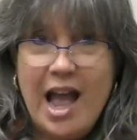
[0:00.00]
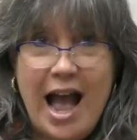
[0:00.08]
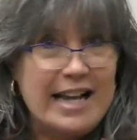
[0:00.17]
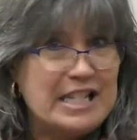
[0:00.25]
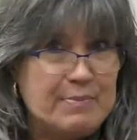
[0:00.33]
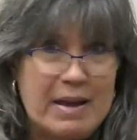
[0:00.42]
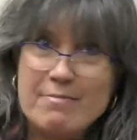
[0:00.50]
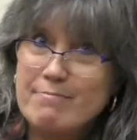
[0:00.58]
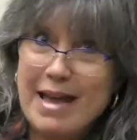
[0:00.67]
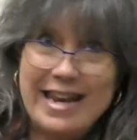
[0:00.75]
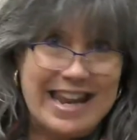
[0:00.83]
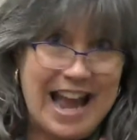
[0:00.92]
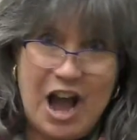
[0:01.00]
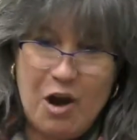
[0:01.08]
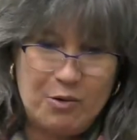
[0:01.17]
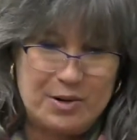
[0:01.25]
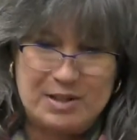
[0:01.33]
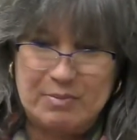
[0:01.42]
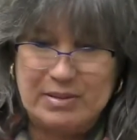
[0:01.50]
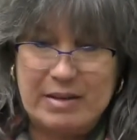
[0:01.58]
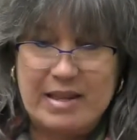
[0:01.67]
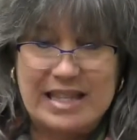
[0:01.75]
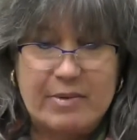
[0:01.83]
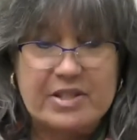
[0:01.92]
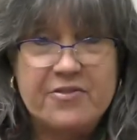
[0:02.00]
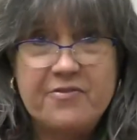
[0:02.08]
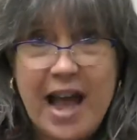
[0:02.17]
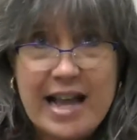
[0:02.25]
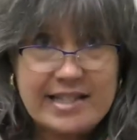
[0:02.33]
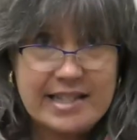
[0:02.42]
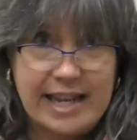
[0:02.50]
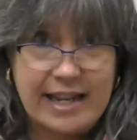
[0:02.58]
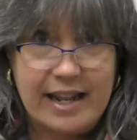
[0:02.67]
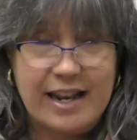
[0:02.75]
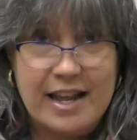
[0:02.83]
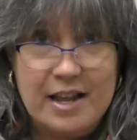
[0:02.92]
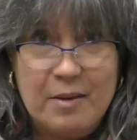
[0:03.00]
I spent many hours in Plymouth and was fascinated